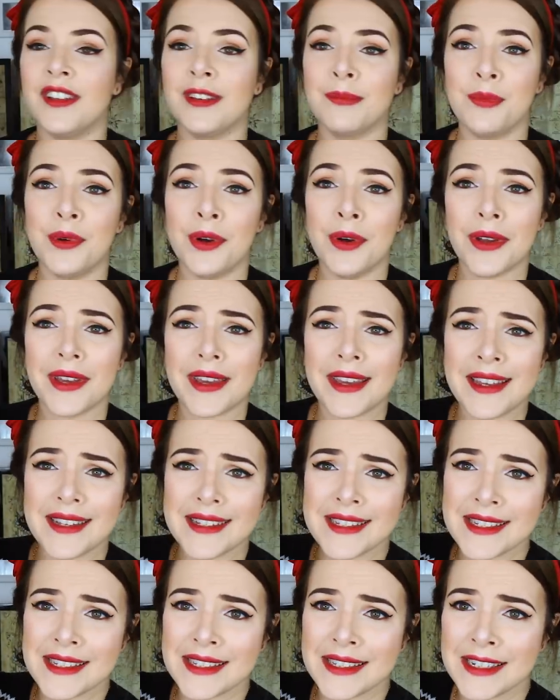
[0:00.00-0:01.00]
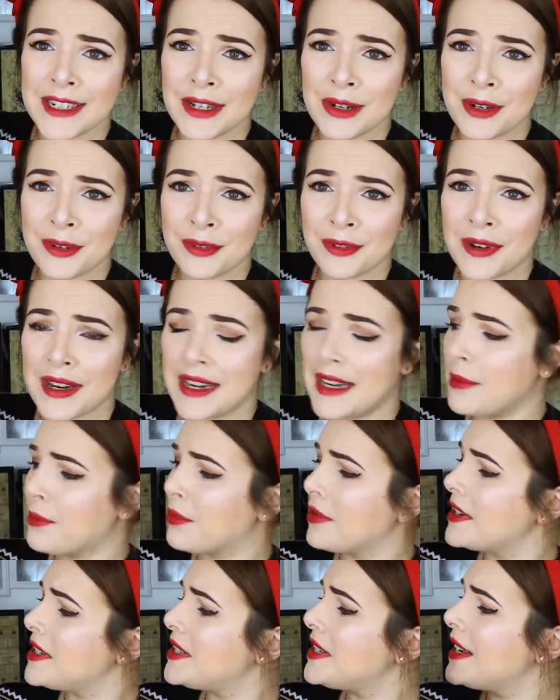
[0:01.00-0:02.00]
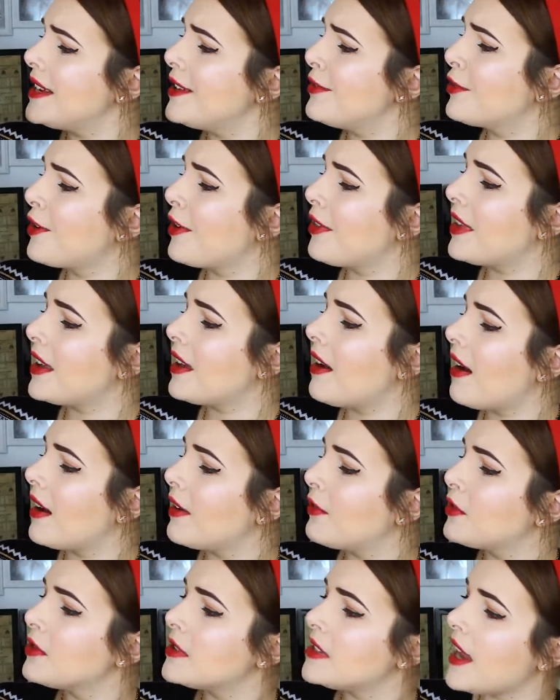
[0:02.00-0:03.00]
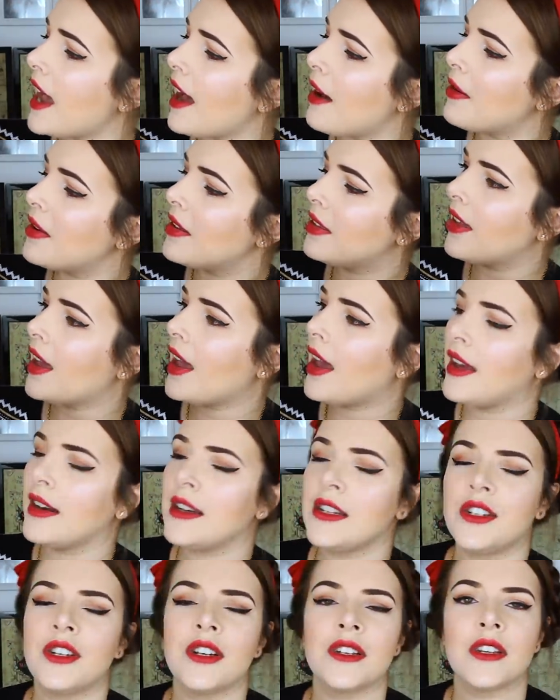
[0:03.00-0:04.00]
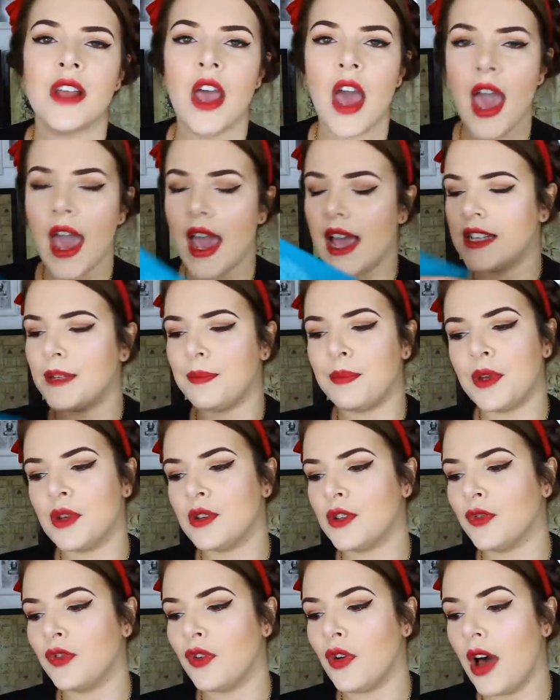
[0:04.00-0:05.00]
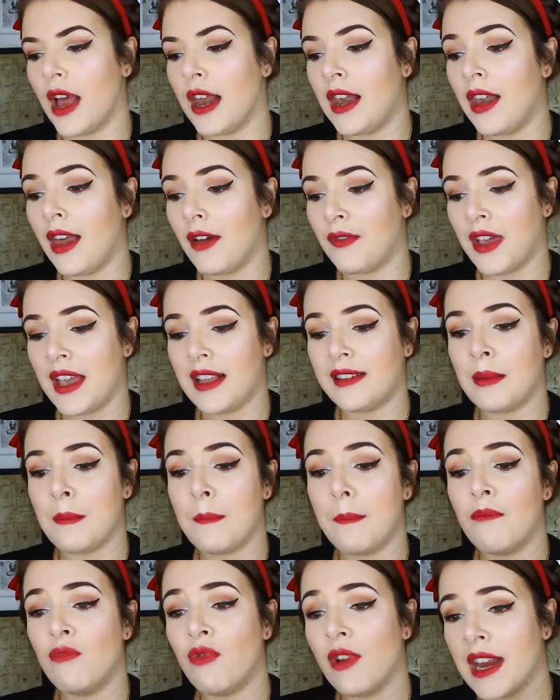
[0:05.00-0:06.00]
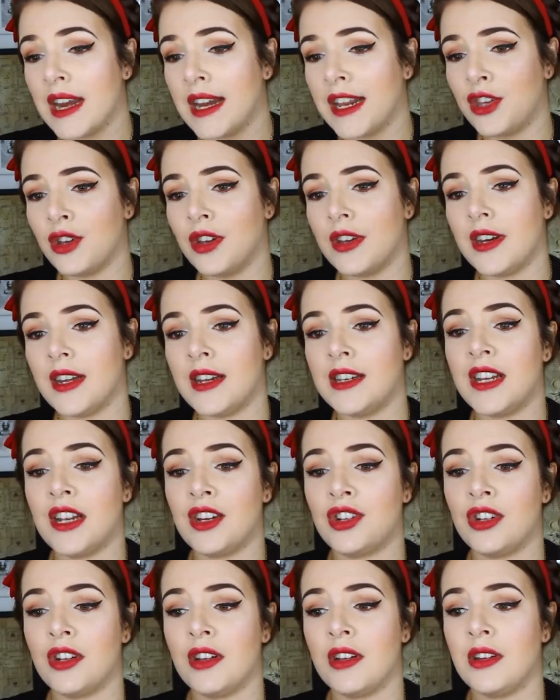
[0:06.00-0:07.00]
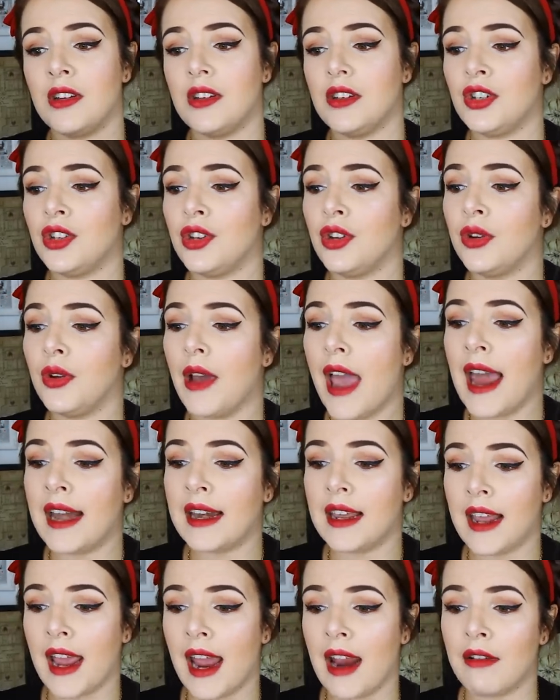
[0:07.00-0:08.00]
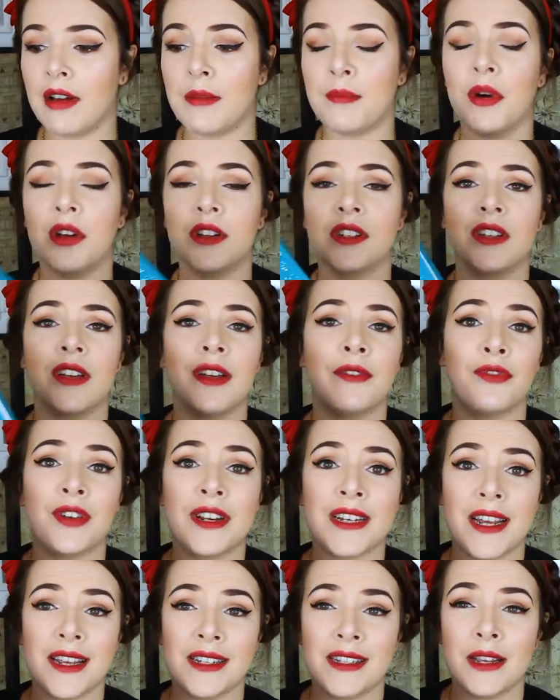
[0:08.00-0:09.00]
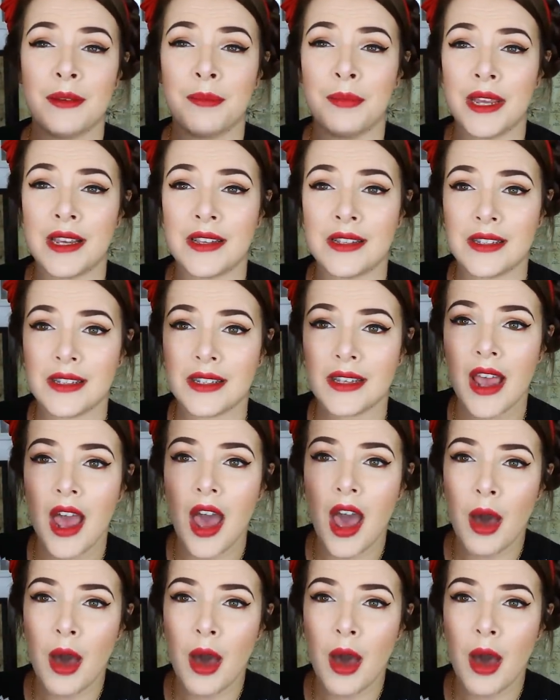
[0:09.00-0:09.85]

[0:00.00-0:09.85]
this book, it's still really pretty. You've got the Eiffel Tower there and it's beautiful. I love it. It's a really good addition to any Harry Potter and Fantastic Beasts